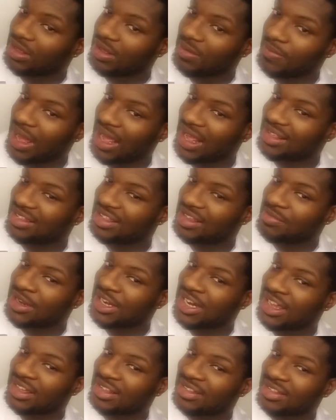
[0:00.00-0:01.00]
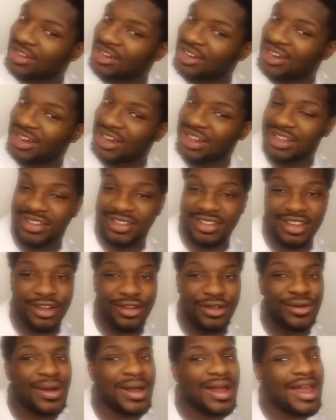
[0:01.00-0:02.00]
You might see me next earlier.
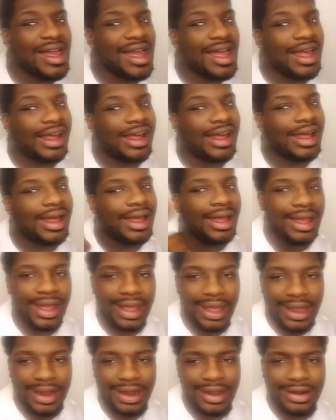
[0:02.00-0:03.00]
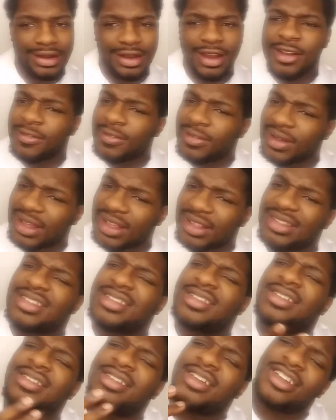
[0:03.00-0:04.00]
So hey, don't forget
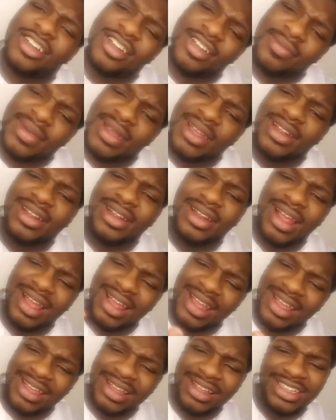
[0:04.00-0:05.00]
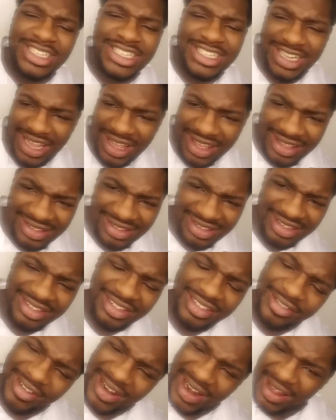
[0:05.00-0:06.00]
to comment, like, share,
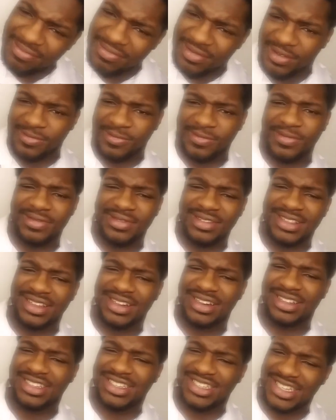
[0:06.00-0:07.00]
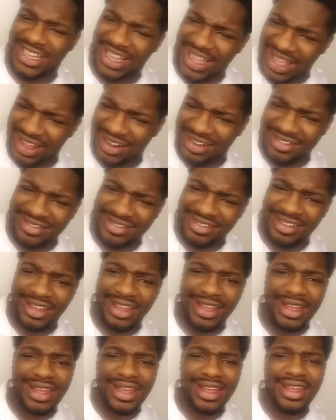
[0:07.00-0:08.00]
subscribe to the channel.
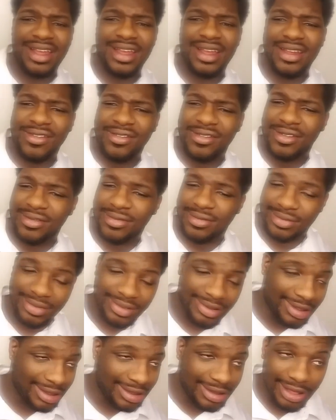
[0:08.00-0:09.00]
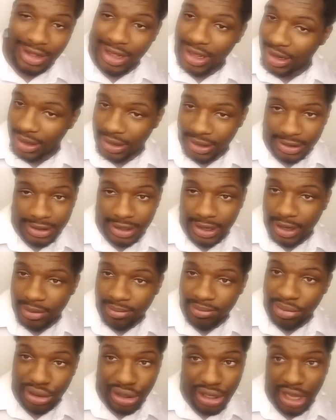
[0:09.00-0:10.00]
And let
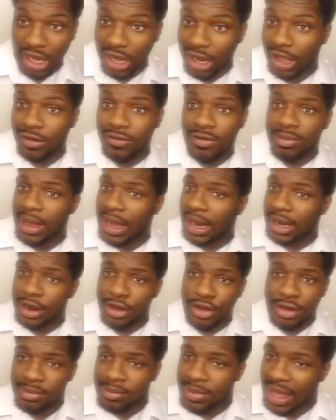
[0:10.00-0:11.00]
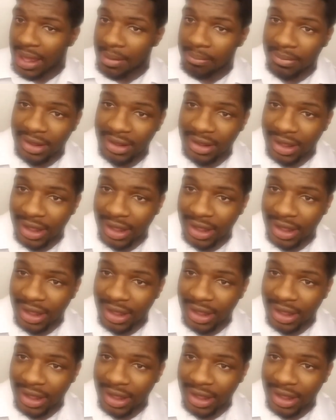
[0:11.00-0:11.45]
everybody know about me.